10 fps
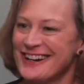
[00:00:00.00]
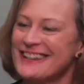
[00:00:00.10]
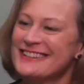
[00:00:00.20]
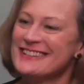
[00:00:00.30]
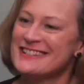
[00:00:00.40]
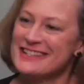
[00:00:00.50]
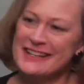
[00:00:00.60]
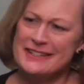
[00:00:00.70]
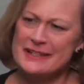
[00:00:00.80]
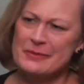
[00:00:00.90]
in these
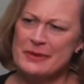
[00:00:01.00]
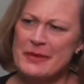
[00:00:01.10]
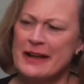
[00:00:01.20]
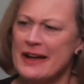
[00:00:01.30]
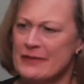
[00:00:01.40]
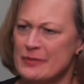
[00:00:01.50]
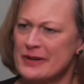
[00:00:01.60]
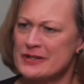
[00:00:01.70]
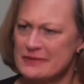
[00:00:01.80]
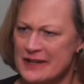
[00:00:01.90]
studies, and we might have a
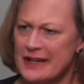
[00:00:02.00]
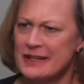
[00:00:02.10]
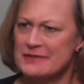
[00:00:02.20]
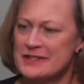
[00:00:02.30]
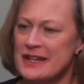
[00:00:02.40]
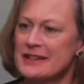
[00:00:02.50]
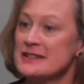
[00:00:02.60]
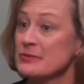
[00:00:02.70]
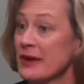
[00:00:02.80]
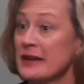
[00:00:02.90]
bunch of negative
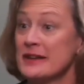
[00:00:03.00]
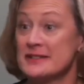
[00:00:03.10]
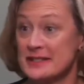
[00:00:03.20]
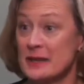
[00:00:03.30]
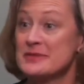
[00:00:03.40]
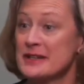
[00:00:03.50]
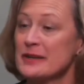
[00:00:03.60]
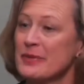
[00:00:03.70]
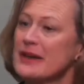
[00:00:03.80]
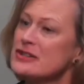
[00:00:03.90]
studies when a subset
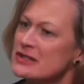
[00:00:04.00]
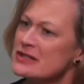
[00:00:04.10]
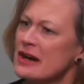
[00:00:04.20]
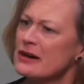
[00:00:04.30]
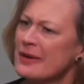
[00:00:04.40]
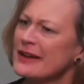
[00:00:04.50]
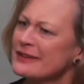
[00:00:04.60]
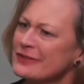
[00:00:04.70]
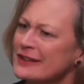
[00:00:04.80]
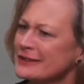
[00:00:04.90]
of patients are
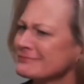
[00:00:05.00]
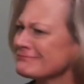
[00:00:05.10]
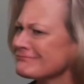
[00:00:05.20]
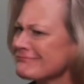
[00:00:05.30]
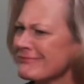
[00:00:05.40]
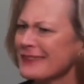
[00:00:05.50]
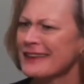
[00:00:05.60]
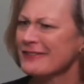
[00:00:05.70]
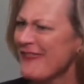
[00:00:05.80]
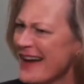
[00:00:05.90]
benefiting.
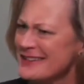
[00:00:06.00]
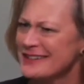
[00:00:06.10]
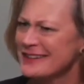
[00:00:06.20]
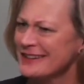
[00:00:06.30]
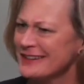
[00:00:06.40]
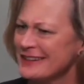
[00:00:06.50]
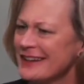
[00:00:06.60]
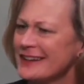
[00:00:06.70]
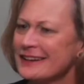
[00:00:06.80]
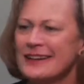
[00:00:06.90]
Fascinating
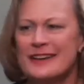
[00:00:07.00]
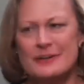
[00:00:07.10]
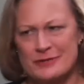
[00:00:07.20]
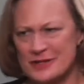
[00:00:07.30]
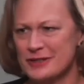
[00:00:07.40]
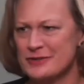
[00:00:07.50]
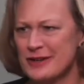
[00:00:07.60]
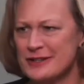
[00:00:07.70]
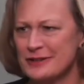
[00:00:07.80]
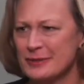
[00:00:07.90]
data. We're still
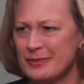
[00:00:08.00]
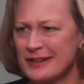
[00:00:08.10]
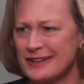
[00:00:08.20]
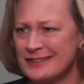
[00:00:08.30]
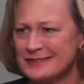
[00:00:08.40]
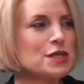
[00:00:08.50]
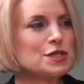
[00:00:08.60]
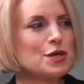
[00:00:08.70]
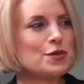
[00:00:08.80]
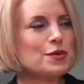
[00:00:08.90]
trying to explain it.
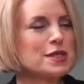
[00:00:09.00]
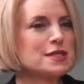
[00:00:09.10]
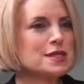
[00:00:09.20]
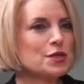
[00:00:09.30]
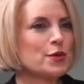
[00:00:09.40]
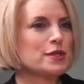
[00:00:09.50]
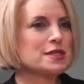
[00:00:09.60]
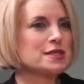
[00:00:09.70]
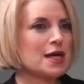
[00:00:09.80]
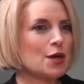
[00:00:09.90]
So this is going
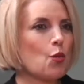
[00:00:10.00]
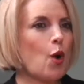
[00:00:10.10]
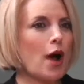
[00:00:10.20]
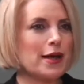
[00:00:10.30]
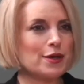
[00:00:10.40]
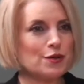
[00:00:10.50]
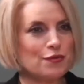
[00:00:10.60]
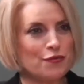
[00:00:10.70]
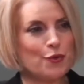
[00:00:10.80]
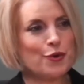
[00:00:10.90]
to take a while
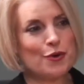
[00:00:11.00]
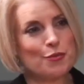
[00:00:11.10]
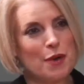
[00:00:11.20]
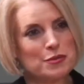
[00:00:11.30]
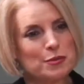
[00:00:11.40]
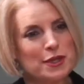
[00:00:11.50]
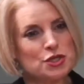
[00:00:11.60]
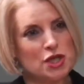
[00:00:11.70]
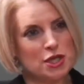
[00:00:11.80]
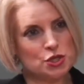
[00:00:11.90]
for probably
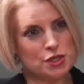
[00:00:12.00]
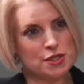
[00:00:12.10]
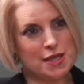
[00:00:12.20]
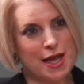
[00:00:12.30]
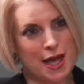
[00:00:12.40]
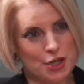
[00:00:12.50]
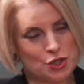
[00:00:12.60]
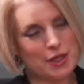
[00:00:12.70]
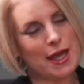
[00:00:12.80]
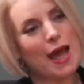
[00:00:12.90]
changes to
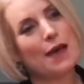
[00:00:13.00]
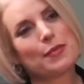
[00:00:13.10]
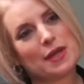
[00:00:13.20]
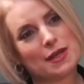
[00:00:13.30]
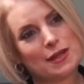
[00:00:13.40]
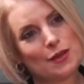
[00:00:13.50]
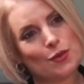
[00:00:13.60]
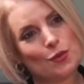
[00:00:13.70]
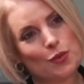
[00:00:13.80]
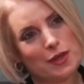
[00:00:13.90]
actually happen
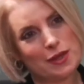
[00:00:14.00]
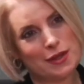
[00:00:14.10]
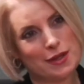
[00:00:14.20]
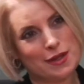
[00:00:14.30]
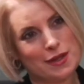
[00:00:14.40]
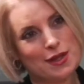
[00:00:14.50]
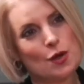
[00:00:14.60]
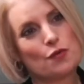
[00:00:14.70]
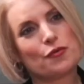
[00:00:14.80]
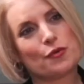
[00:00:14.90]
in
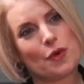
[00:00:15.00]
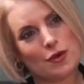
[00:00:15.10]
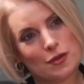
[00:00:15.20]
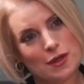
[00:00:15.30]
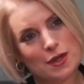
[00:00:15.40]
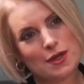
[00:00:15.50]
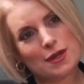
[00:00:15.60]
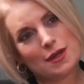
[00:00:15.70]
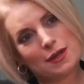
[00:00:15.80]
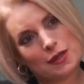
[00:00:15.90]
the overall
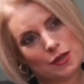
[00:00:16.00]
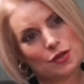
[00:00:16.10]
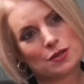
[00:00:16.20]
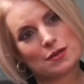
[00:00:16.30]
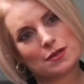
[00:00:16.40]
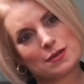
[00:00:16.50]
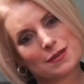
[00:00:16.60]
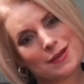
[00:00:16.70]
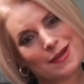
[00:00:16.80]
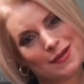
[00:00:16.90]
clinical.
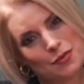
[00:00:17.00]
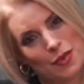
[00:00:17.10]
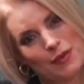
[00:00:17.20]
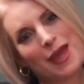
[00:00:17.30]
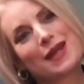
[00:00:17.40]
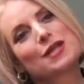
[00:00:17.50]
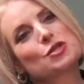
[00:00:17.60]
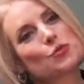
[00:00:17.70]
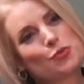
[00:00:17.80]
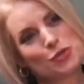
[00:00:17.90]

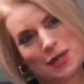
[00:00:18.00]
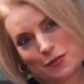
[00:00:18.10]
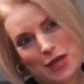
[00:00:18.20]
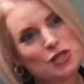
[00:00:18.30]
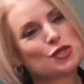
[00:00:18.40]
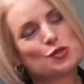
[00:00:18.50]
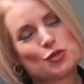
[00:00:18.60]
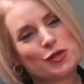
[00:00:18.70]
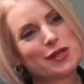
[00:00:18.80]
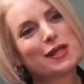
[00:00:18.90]
82% of patients are
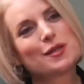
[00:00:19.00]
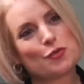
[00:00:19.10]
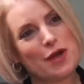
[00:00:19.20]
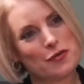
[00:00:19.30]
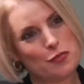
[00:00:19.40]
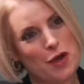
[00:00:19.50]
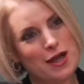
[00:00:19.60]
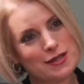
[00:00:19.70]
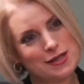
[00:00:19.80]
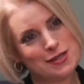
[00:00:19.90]
treated in the private
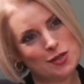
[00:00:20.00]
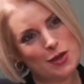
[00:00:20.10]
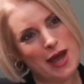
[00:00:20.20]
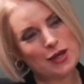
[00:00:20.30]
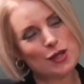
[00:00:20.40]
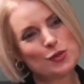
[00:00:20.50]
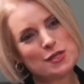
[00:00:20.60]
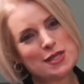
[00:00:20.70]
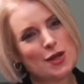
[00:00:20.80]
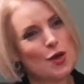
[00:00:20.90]
practice. So How do you
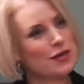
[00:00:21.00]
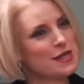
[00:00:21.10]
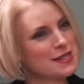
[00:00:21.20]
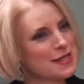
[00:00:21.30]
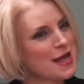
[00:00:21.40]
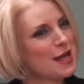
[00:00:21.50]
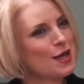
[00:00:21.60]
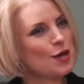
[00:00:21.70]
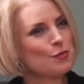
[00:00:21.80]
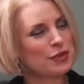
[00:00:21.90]
see all this
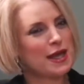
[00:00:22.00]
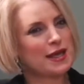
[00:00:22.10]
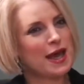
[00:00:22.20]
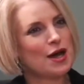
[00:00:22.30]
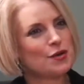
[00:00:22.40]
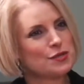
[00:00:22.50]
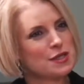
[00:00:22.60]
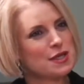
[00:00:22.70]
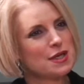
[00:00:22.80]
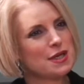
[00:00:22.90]
playing
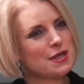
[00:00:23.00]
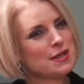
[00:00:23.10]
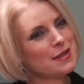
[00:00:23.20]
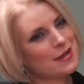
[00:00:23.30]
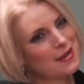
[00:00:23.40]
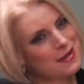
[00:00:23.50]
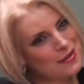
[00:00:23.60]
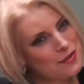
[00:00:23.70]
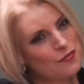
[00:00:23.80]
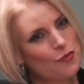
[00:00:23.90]
out
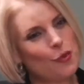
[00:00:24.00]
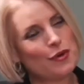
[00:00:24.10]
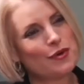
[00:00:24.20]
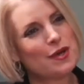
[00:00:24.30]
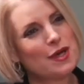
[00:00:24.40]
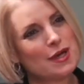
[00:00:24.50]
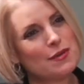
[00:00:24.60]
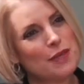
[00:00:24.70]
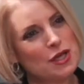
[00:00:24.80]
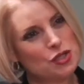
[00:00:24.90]
for
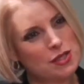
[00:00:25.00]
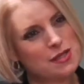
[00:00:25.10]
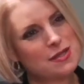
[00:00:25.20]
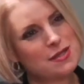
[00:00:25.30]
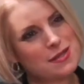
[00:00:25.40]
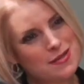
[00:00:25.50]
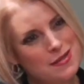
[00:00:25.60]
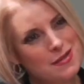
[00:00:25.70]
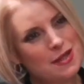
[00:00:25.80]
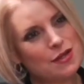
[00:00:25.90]

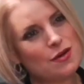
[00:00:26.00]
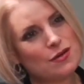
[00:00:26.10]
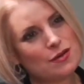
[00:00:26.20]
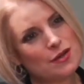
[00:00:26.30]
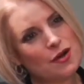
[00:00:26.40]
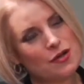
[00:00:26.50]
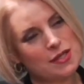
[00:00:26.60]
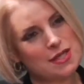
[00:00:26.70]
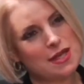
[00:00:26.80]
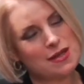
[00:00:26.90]
patients that
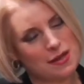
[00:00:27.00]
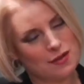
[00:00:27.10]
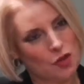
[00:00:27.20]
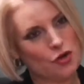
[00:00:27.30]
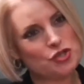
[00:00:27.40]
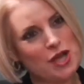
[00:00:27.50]
aren't seen at large